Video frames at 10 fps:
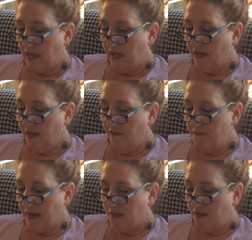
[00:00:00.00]
I love
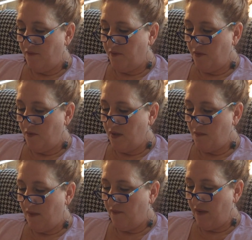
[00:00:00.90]
Mexican food. It's
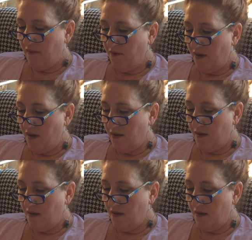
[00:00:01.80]
my favorite.
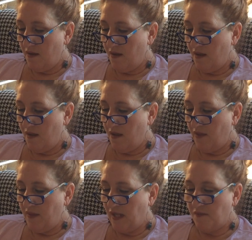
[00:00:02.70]
I
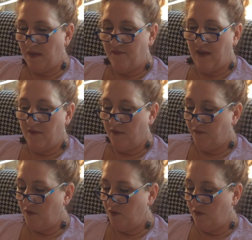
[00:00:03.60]
think it's my favorite
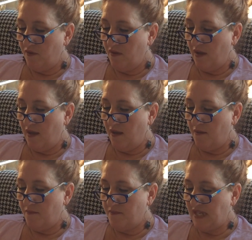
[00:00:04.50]
food,
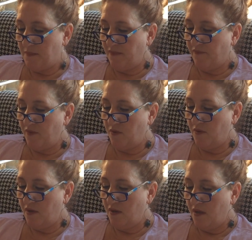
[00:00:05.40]
type of food.